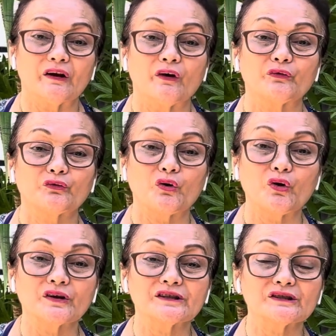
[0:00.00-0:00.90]
Of
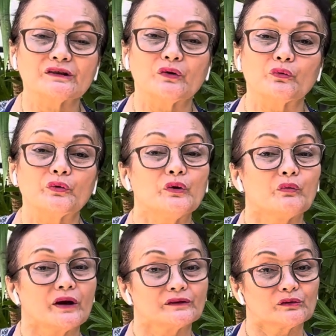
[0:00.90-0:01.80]
course, we
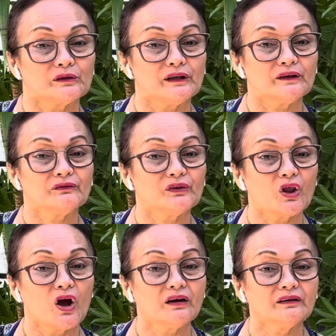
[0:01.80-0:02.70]
want to live
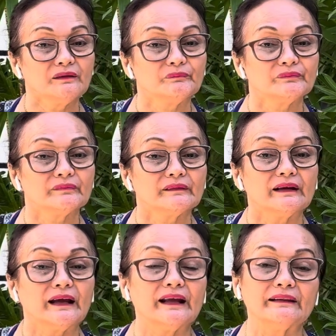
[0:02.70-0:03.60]
long
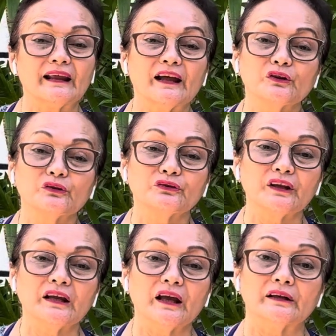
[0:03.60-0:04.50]
and
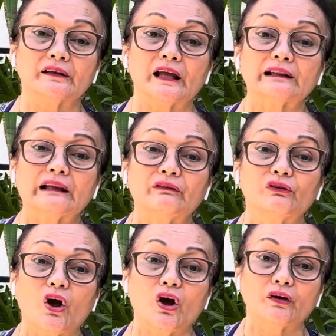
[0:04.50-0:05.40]
healthy and not live
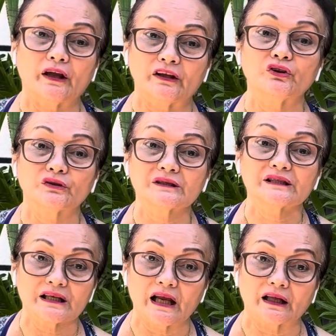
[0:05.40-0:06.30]
long and you're
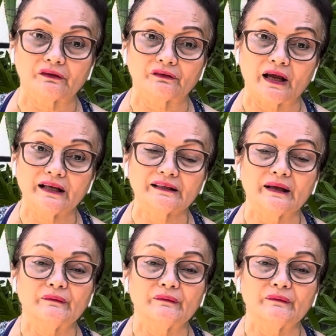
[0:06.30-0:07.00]
sick, right?